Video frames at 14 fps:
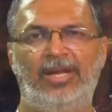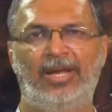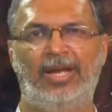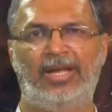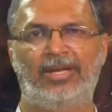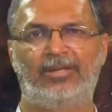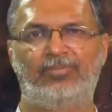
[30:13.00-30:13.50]

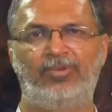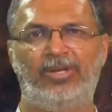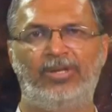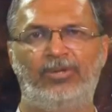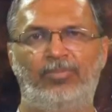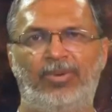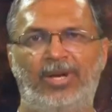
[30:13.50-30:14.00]
and
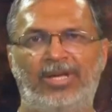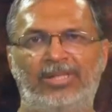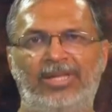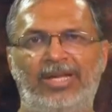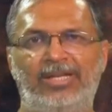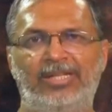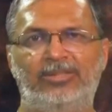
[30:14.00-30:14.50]
when you plug
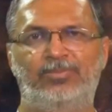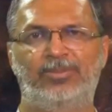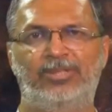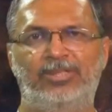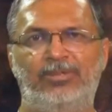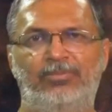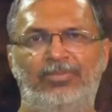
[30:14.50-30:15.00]
that
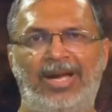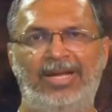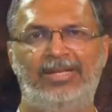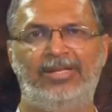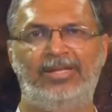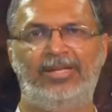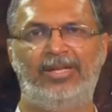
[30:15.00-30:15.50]
expression
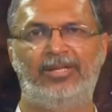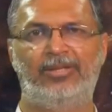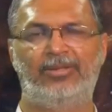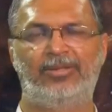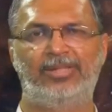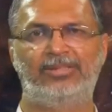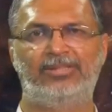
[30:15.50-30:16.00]
back in here,
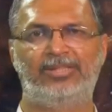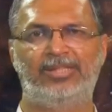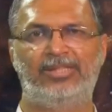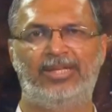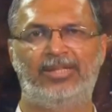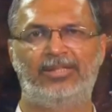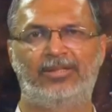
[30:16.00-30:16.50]
you can see
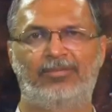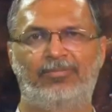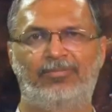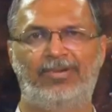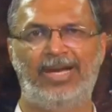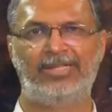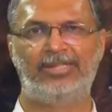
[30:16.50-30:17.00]
that the
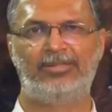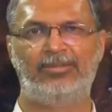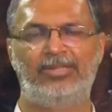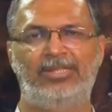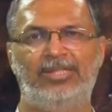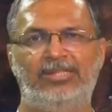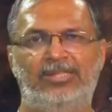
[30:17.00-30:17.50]
refractive
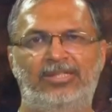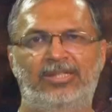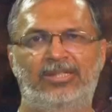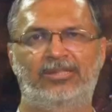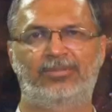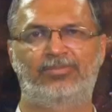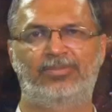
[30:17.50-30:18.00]
index
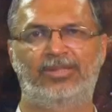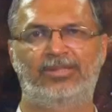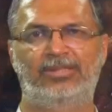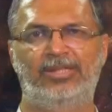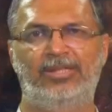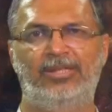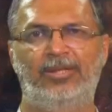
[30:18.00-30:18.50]
structure
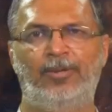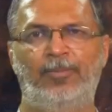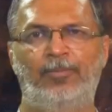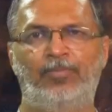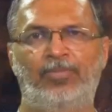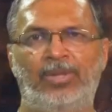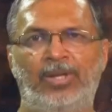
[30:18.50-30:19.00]
function
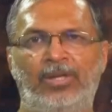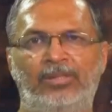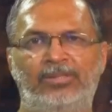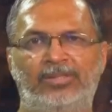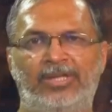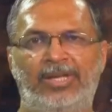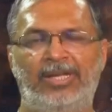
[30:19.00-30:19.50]

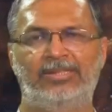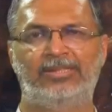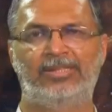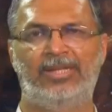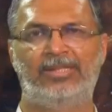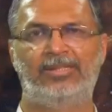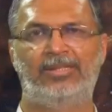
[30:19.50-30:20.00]
scales
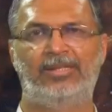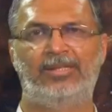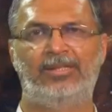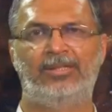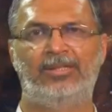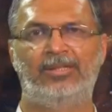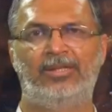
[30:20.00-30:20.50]
like
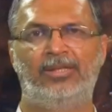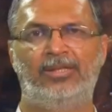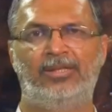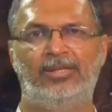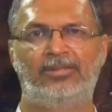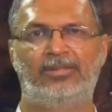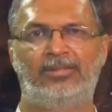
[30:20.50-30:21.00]
the
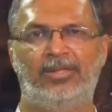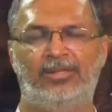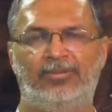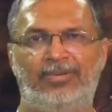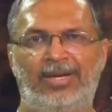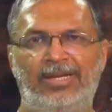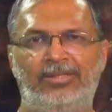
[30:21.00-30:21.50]

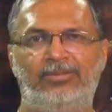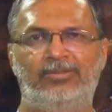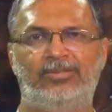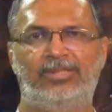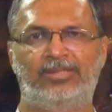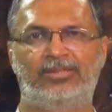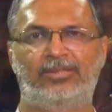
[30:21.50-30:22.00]
refractive
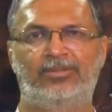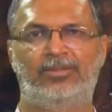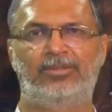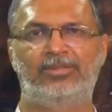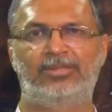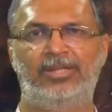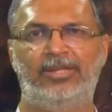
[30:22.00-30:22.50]
structure
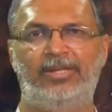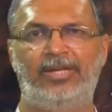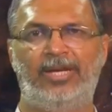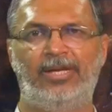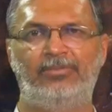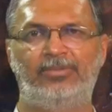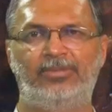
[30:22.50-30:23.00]
constant
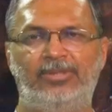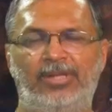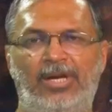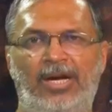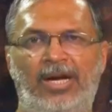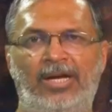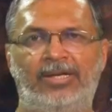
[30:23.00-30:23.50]
times
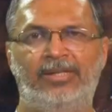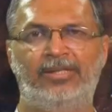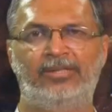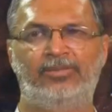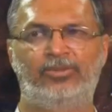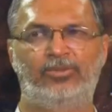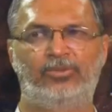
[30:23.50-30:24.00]
r
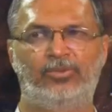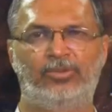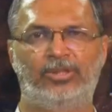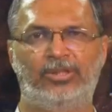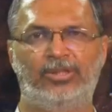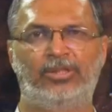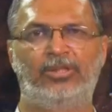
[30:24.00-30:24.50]
raised to
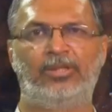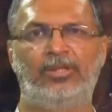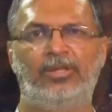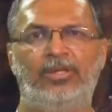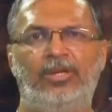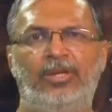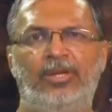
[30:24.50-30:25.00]
2/3.
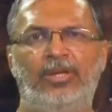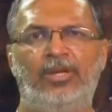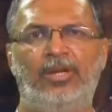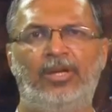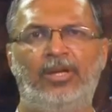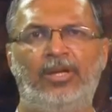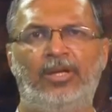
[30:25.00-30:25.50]

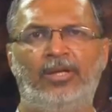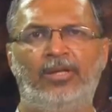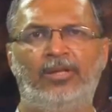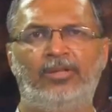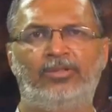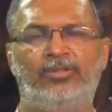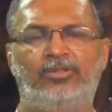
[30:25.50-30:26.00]

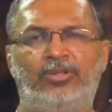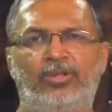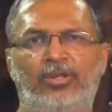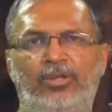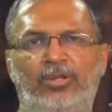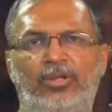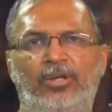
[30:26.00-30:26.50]

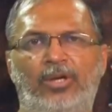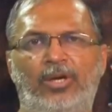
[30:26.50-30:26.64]
So,